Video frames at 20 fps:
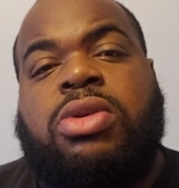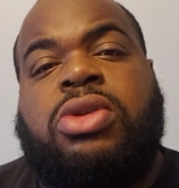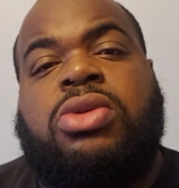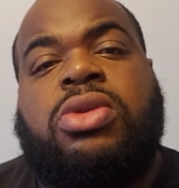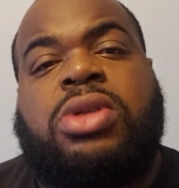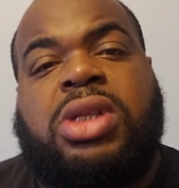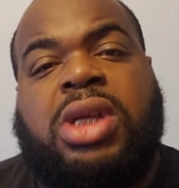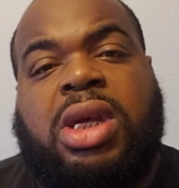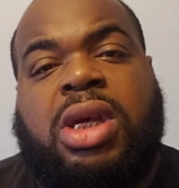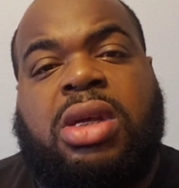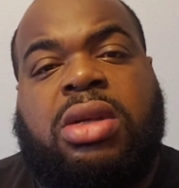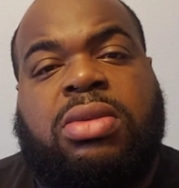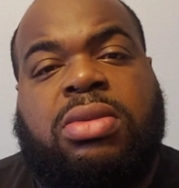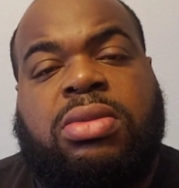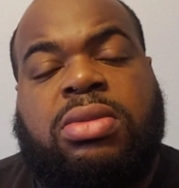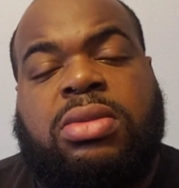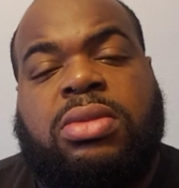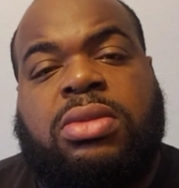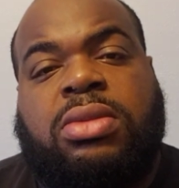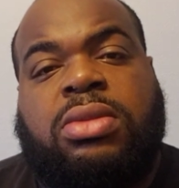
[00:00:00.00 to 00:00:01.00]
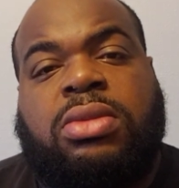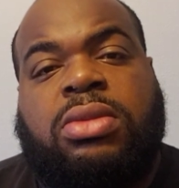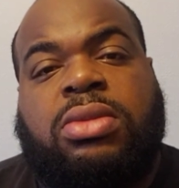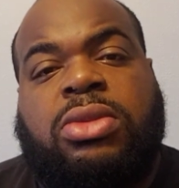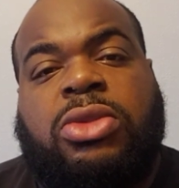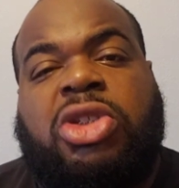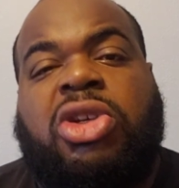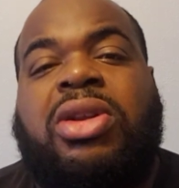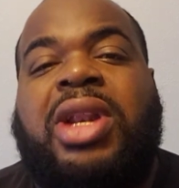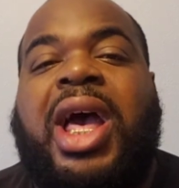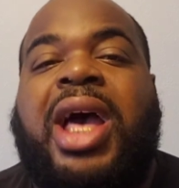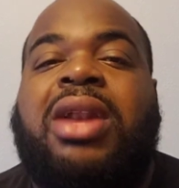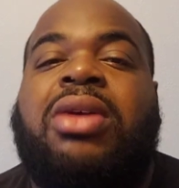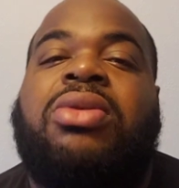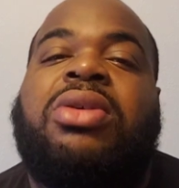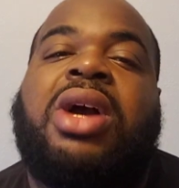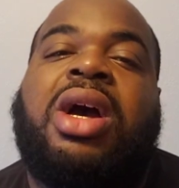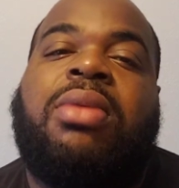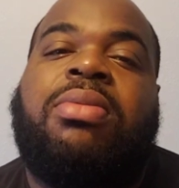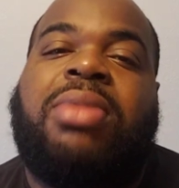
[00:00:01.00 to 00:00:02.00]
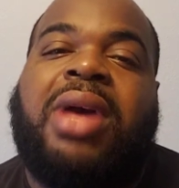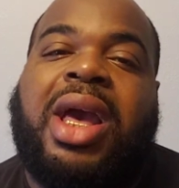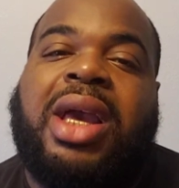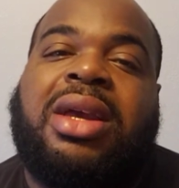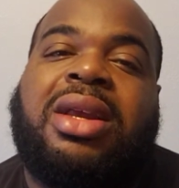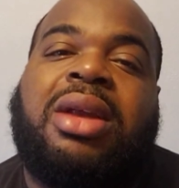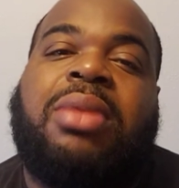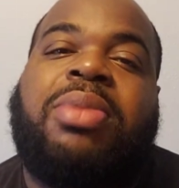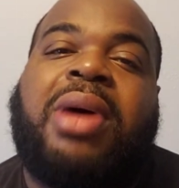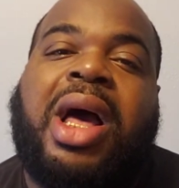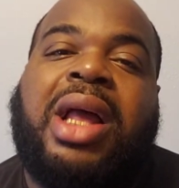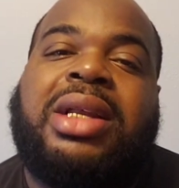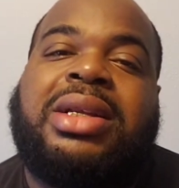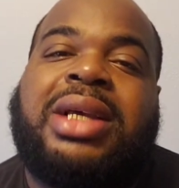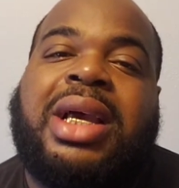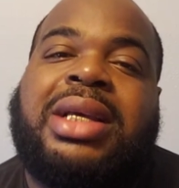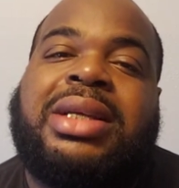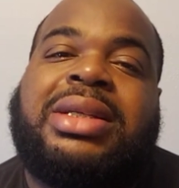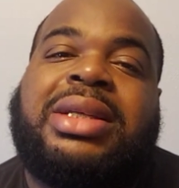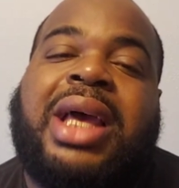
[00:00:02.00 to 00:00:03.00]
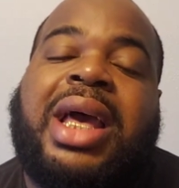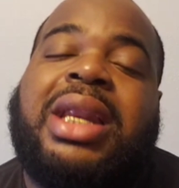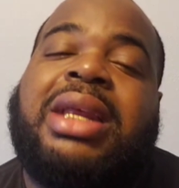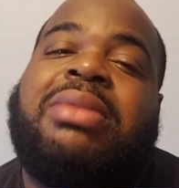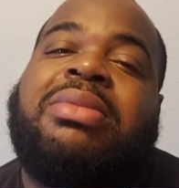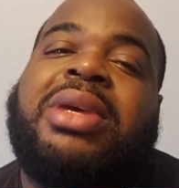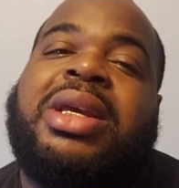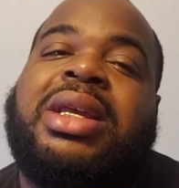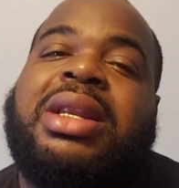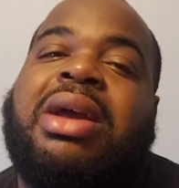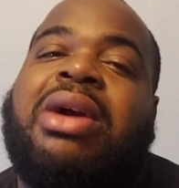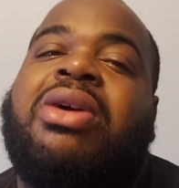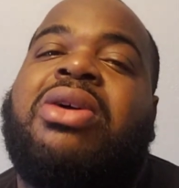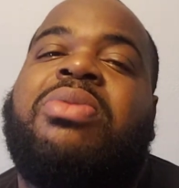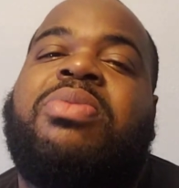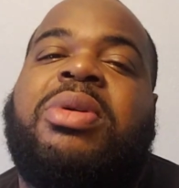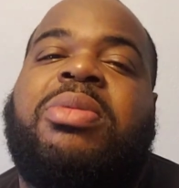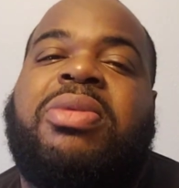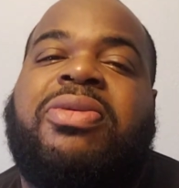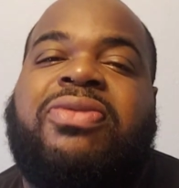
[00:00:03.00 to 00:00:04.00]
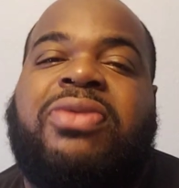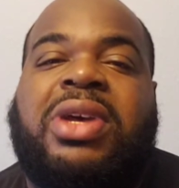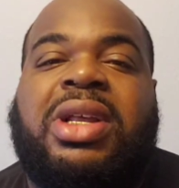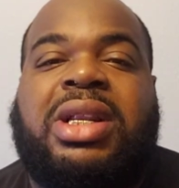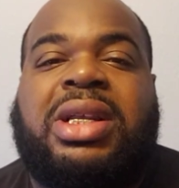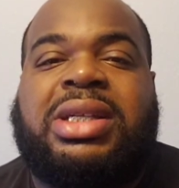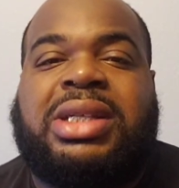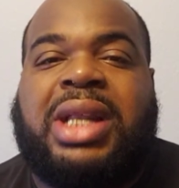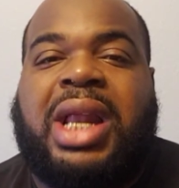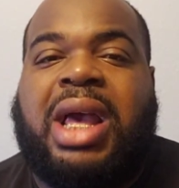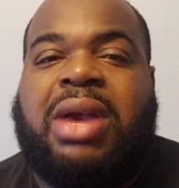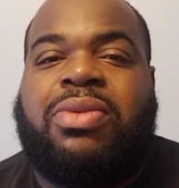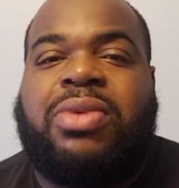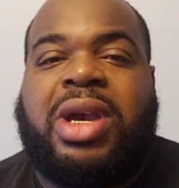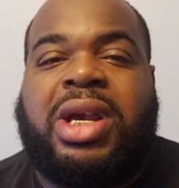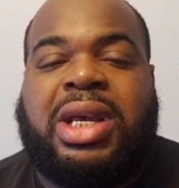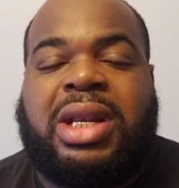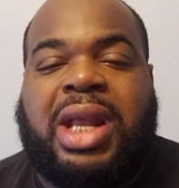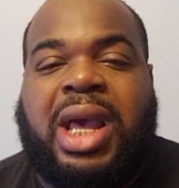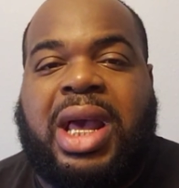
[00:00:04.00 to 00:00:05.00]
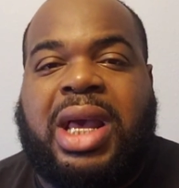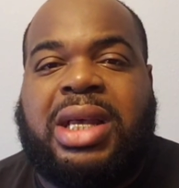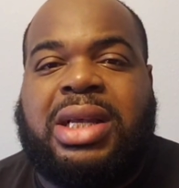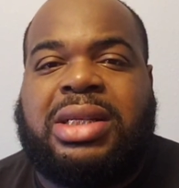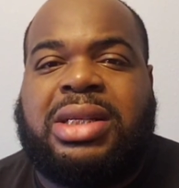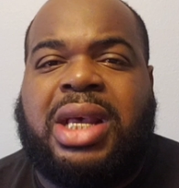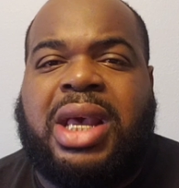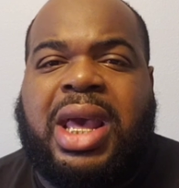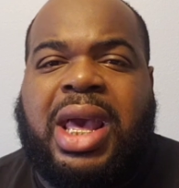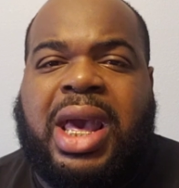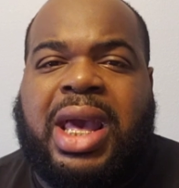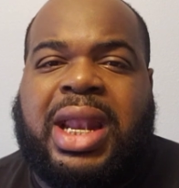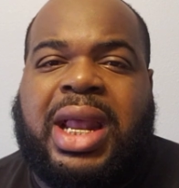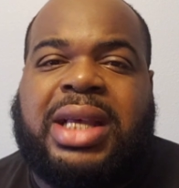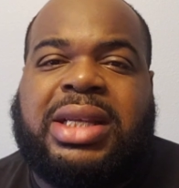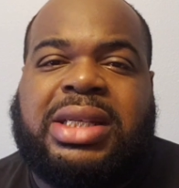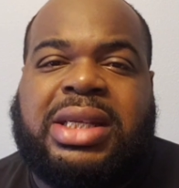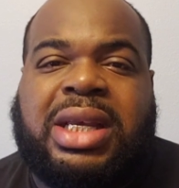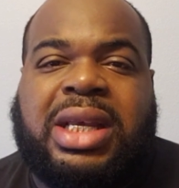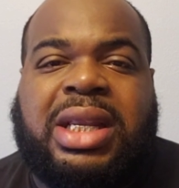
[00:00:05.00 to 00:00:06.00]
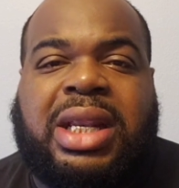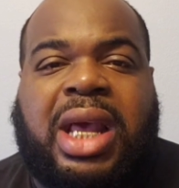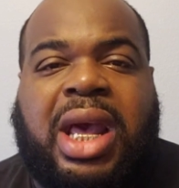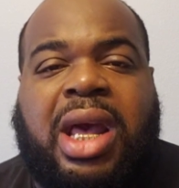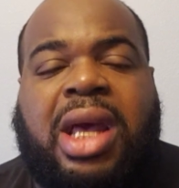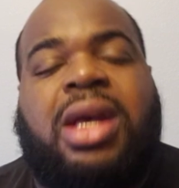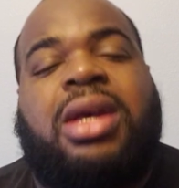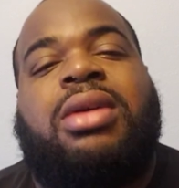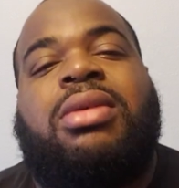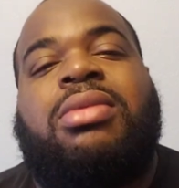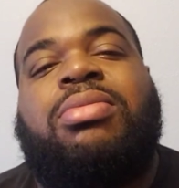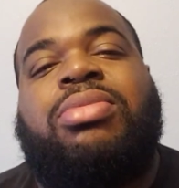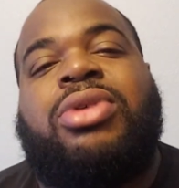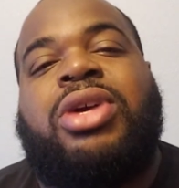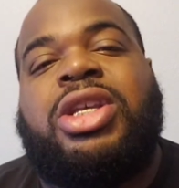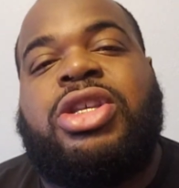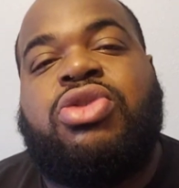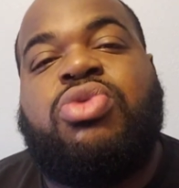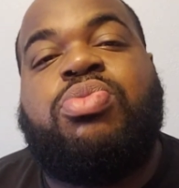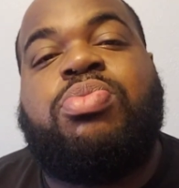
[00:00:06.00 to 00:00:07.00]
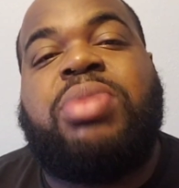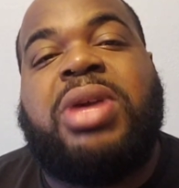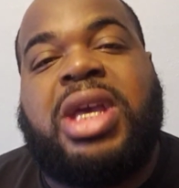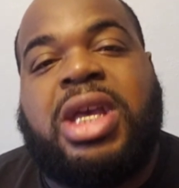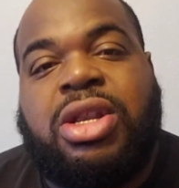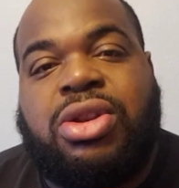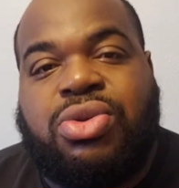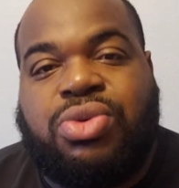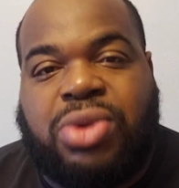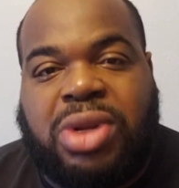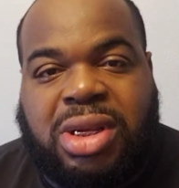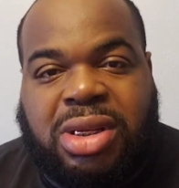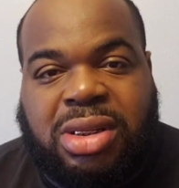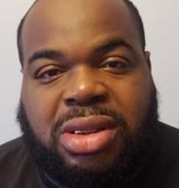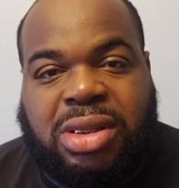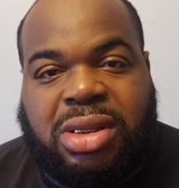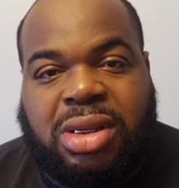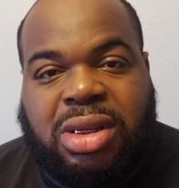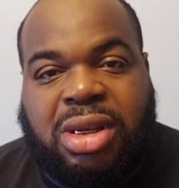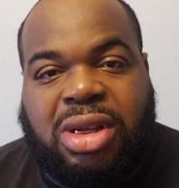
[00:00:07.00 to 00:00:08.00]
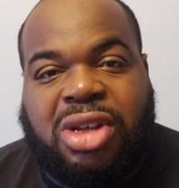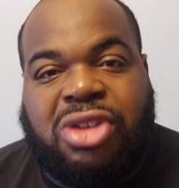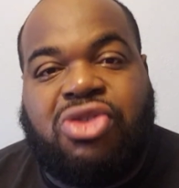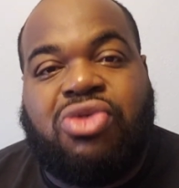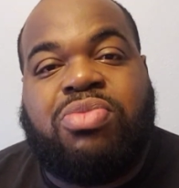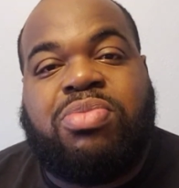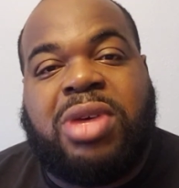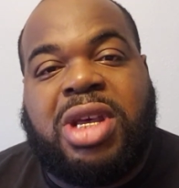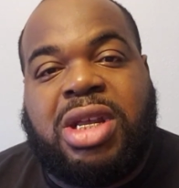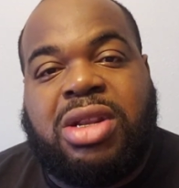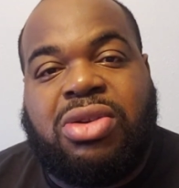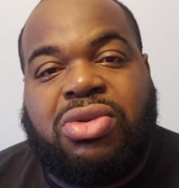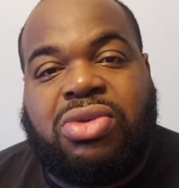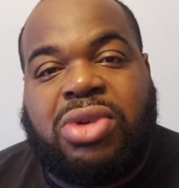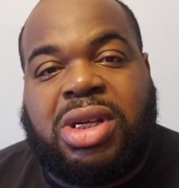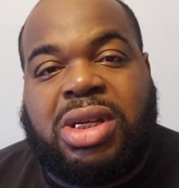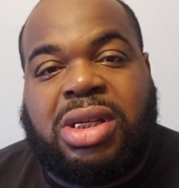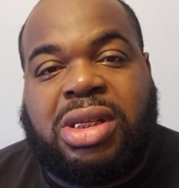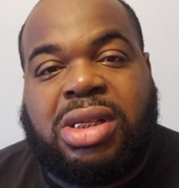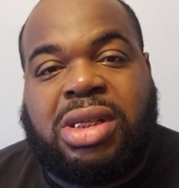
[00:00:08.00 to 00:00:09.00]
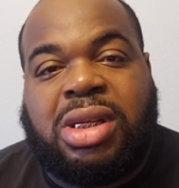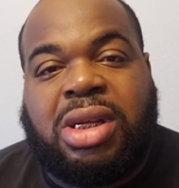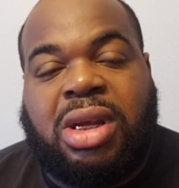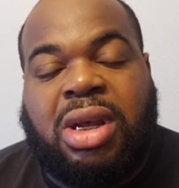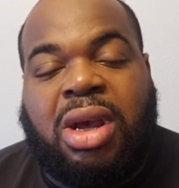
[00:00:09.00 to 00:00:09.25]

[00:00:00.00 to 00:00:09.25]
what you said. So now I don't come back and apologize. So I didn't mean to hurt people's feelings, and I recognize and I see, nah, bro, you been knew this. You been knew this.